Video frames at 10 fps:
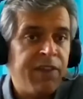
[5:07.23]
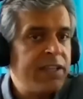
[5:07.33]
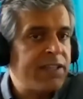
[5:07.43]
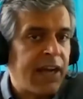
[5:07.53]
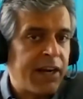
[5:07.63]

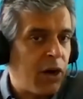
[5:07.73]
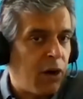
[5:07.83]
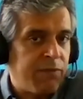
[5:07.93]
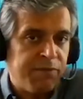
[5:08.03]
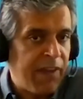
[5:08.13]
we
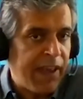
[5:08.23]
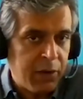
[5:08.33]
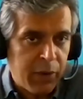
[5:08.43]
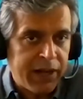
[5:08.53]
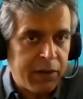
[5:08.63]
started off
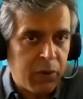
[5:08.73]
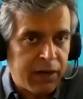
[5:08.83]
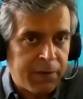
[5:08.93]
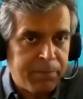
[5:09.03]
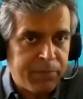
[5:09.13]
very, very
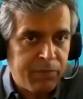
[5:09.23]
well.